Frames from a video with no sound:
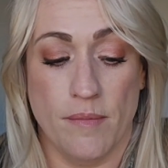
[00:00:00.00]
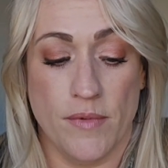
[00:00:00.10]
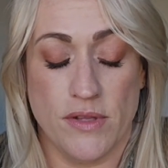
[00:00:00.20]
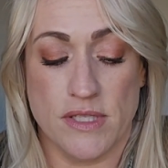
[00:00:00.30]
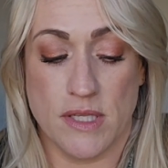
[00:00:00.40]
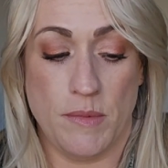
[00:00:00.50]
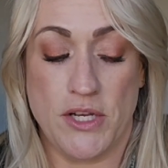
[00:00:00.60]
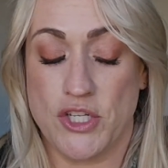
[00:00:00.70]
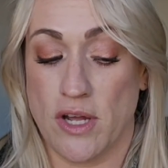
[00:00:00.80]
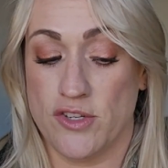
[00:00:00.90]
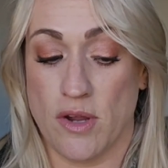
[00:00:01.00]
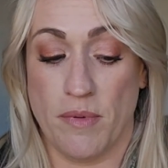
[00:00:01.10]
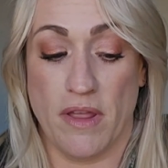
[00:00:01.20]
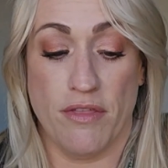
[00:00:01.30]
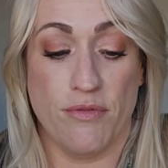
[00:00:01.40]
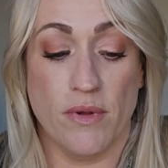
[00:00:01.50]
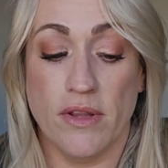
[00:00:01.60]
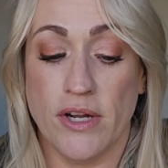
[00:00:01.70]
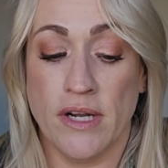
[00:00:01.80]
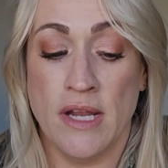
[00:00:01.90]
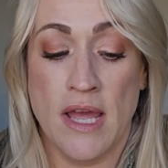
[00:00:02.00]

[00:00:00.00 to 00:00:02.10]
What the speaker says: This is going to be a jaw-dropping thriller.